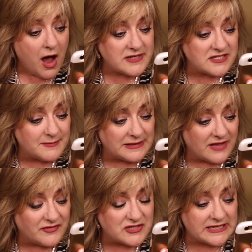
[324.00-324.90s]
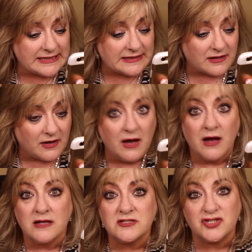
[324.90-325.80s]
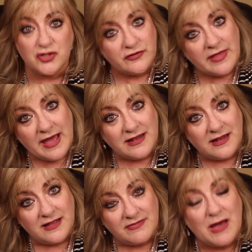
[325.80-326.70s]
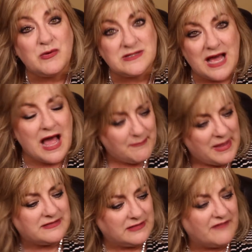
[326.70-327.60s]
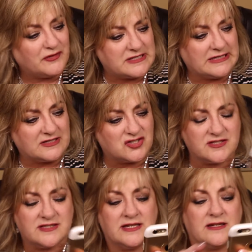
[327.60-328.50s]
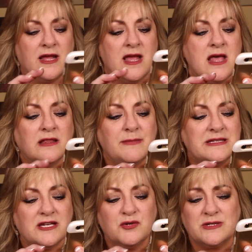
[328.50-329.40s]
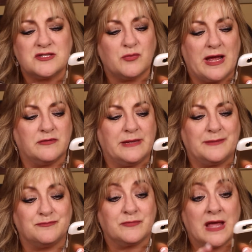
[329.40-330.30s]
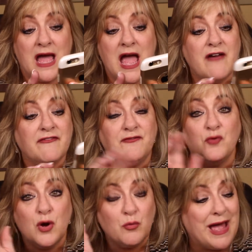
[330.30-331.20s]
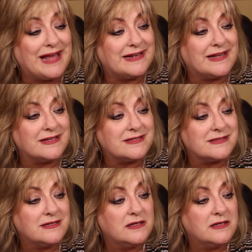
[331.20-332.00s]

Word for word: I just made level 10. Did you hear that? That was, I made level 10 just then. Let me tell you what's around me. I have four Rattatas,